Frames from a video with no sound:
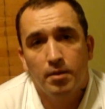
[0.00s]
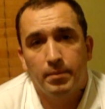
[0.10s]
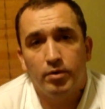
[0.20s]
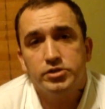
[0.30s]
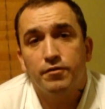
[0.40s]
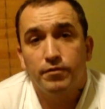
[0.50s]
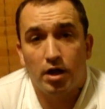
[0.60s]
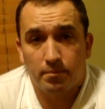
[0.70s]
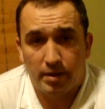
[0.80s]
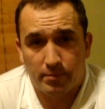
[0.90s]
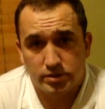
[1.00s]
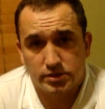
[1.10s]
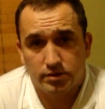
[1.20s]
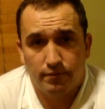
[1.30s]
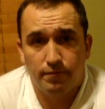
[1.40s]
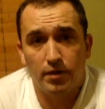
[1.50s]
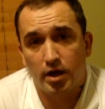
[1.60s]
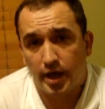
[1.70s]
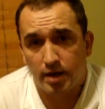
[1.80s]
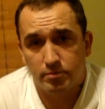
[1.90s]
Parrots are flock members,
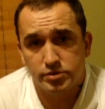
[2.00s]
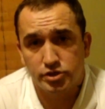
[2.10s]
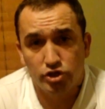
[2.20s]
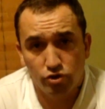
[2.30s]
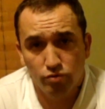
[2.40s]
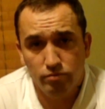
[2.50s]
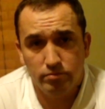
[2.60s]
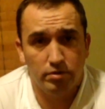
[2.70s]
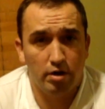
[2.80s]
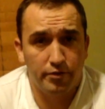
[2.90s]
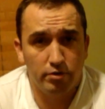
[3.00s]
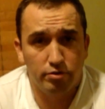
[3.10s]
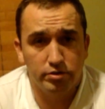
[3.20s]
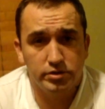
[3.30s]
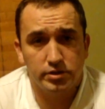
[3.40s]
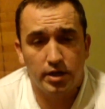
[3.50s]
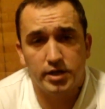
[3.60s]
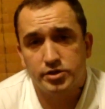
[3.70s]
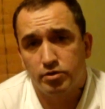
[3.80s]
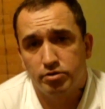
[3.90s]
flock animals. You are their owners,
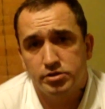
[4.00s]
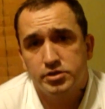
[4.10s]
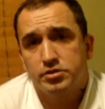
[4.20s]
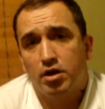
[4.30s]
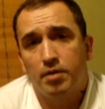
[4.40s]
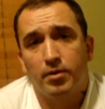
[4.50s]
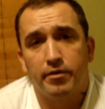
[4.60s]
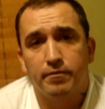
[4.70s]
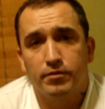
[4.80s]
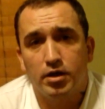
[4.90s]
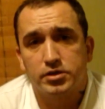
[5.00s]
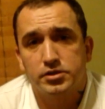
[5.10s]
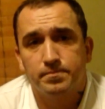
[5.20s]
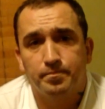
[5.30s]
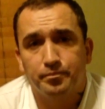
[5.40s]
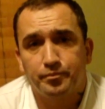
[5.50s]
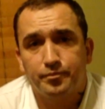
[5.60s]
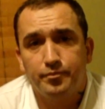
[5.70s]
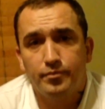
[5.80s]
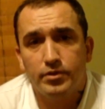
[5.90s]
as their owners, are part of their flocks.
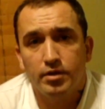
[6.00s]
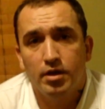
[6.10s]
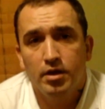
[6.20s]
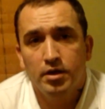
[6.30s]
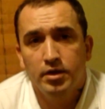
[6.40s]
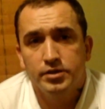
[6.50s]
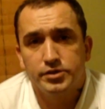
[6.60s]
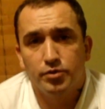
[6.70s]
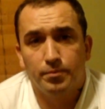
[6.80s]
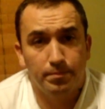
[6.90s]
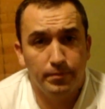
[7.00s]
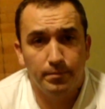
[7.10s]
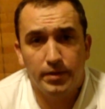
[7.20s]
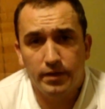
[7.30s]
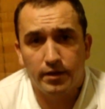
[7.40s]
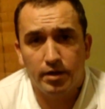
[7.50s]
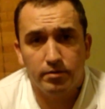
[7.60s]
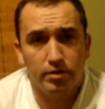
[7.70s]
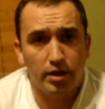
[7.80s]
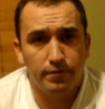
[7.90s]
So, being
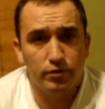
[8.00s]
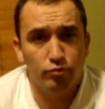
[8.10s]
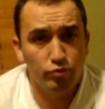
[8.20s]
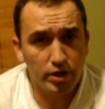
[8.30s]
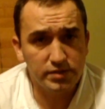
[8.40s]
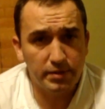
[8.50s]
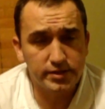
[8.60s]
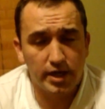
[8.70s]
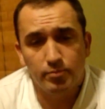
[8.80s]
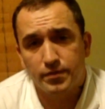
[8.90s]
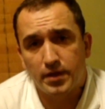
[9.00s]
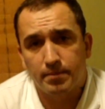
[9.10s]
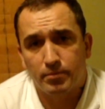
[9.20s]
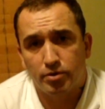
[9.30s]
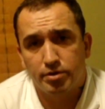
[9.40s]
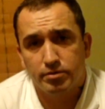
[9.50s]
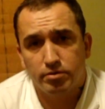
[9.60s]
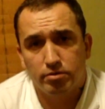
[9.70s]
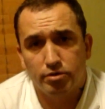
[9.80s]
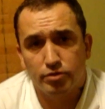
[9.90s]
that, if you do not spend time with that bird,
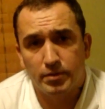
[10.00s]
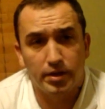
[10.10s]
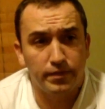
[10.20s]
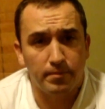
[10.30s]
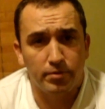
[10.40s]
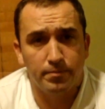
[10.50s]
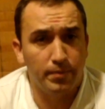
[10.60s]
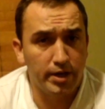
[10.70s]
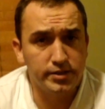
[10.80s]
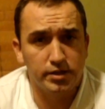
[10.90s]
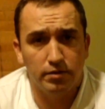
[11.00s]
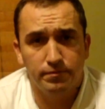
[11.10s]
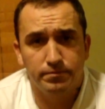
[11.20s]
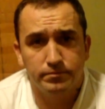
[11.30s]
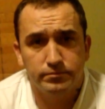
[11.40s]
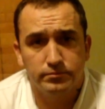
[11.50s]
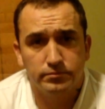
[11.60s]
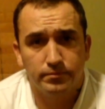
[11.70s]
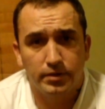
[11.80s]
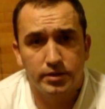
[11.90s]
or you may let that bird by itself,
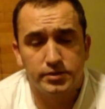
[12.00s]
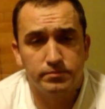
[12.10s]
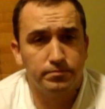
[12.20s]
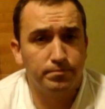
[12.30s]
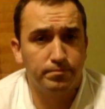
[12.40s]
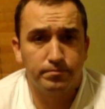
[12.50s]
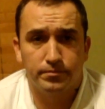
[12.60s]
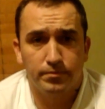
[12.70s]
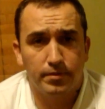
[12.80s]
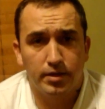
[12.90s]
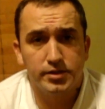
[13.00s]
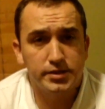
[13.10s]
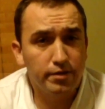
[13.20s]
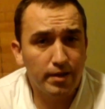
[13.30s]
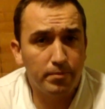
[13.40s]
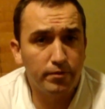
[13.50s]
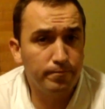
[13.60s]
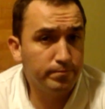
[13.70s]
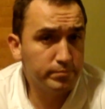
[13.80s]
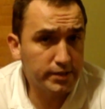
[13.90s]
consider that bird
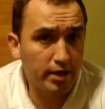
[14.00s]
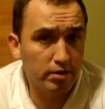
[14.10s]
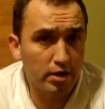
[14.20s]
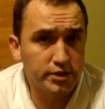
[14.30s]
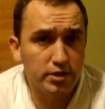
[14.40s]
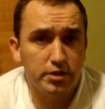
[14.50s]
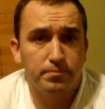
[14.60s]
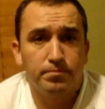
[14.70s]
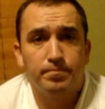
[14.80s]
psychologically